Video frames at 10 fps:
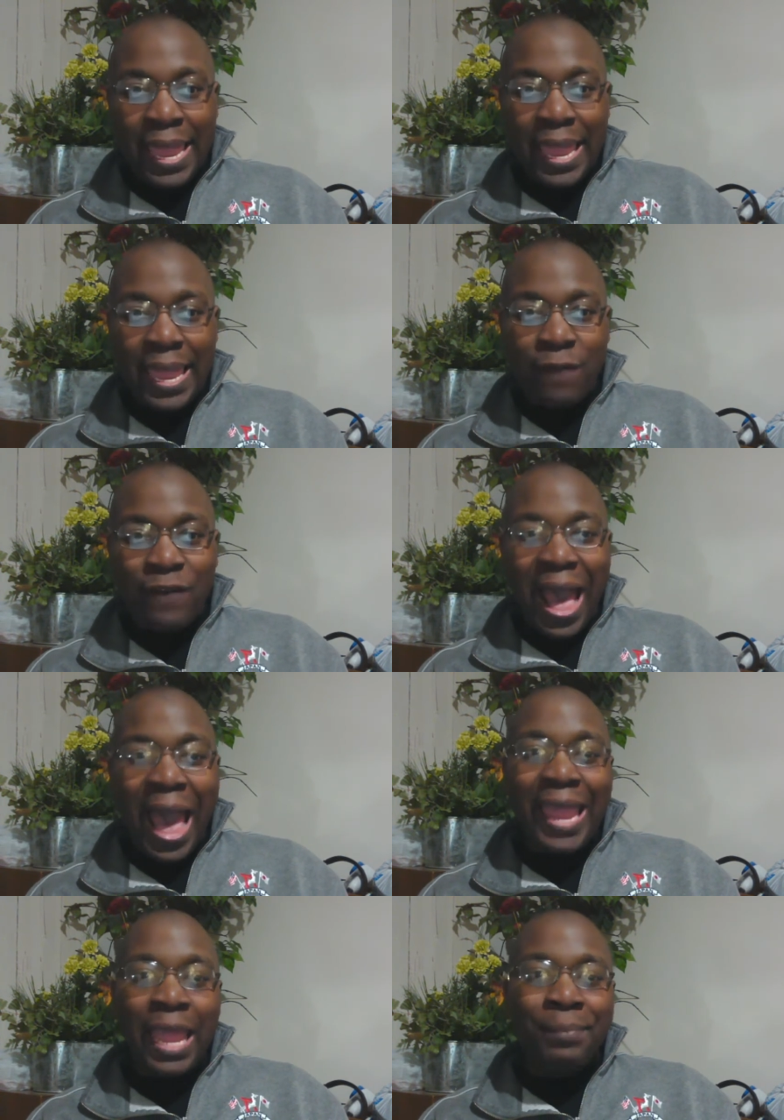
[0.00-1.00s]
If
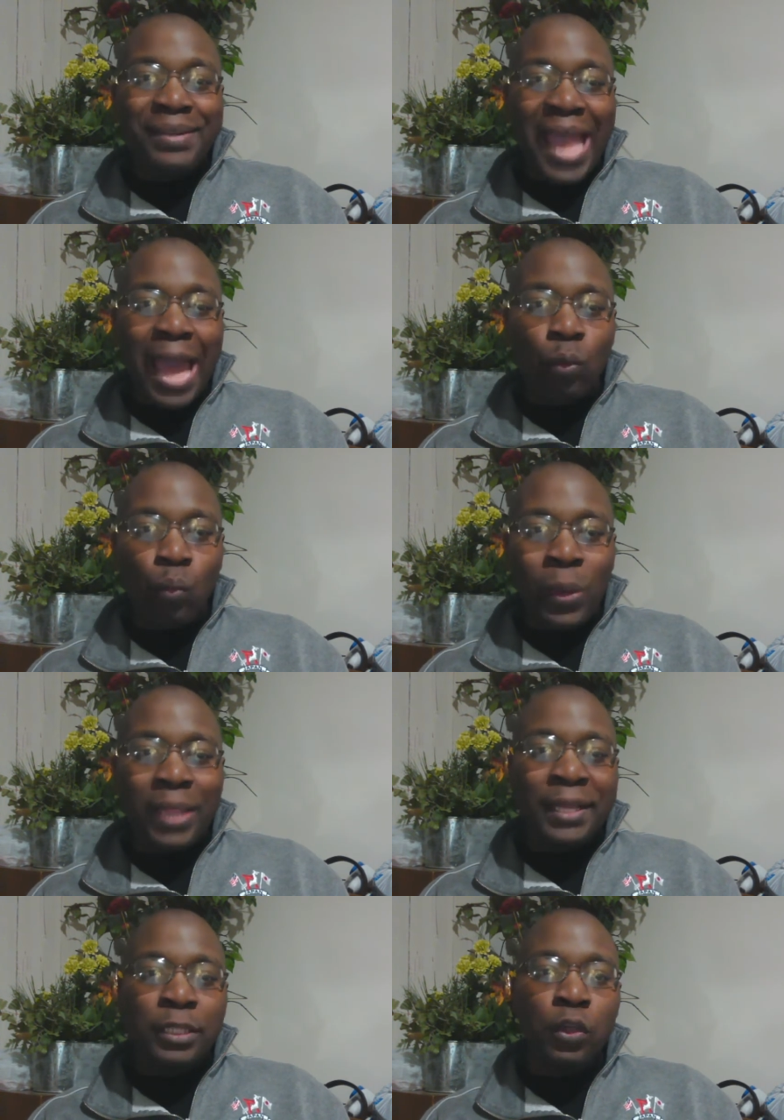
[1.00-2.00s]
I am not
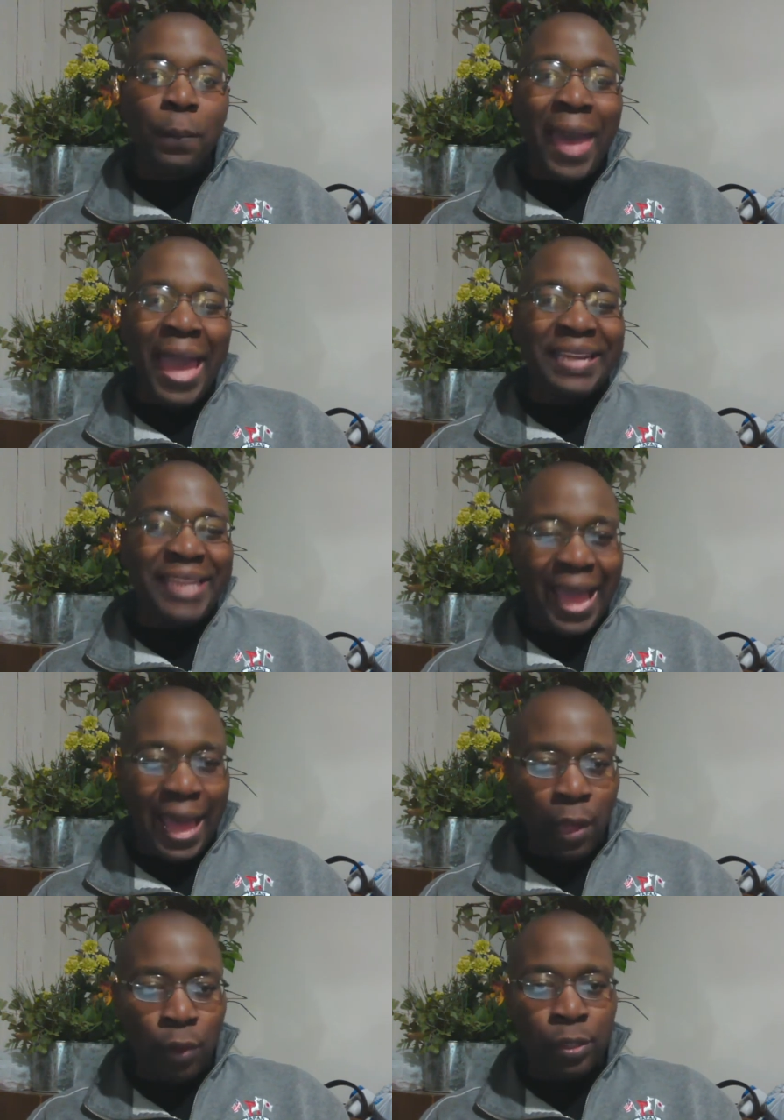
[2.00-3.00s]
willing to back
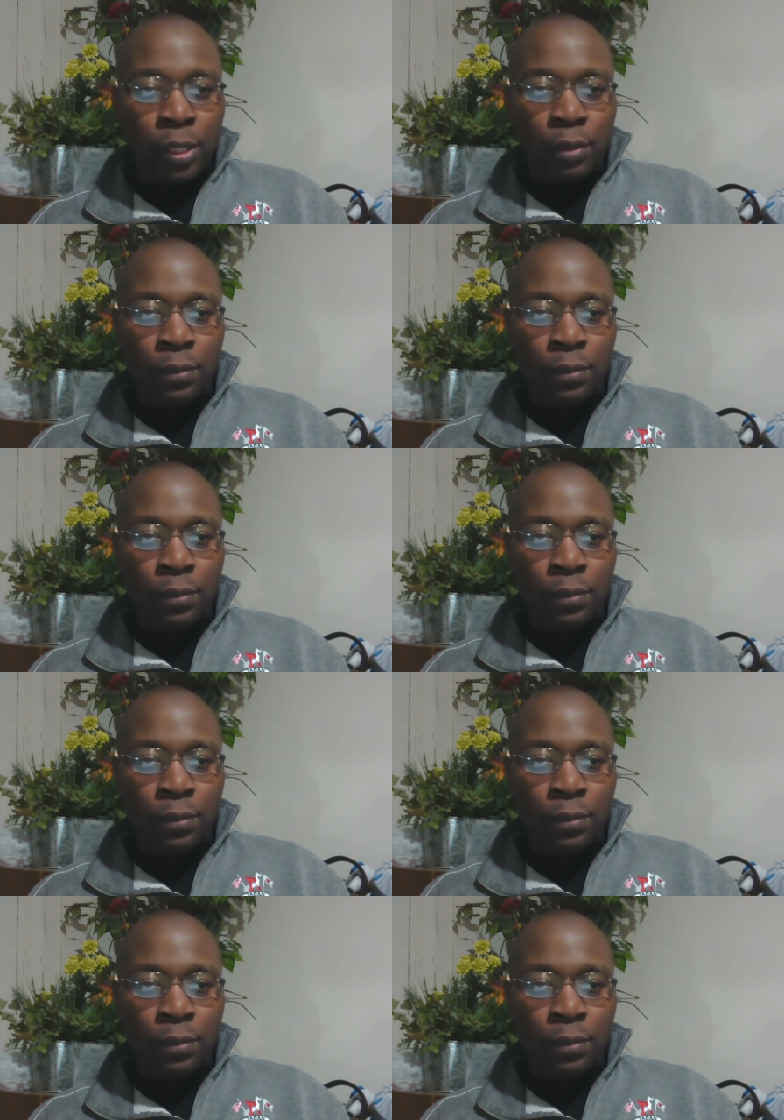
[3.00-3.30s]
down